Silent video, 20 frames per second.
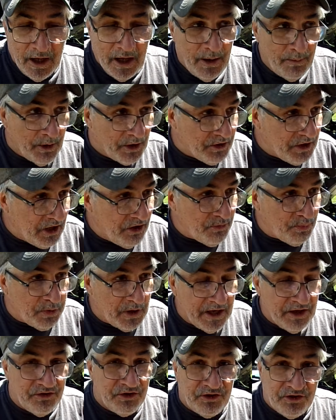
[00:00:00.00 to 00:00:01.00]
But these
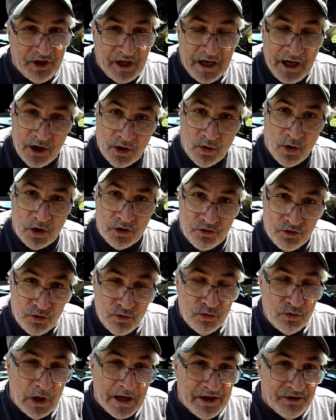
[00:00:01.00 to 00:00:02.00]
places here are too
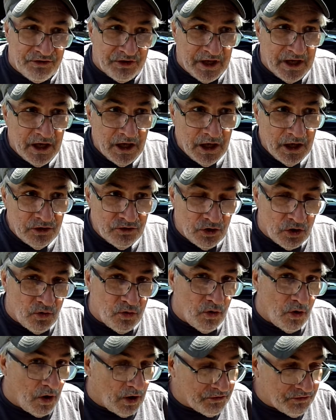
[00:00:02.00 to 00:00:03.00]
lazy to
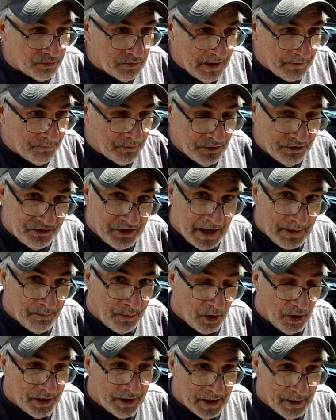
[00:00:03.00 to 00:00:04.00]
cross-reference that
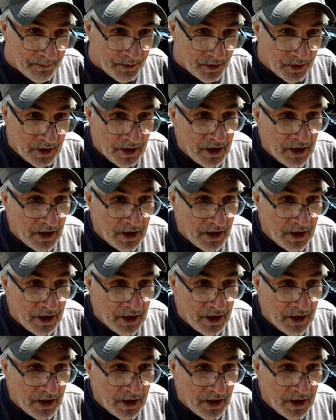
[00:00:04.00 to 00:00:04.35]
part number.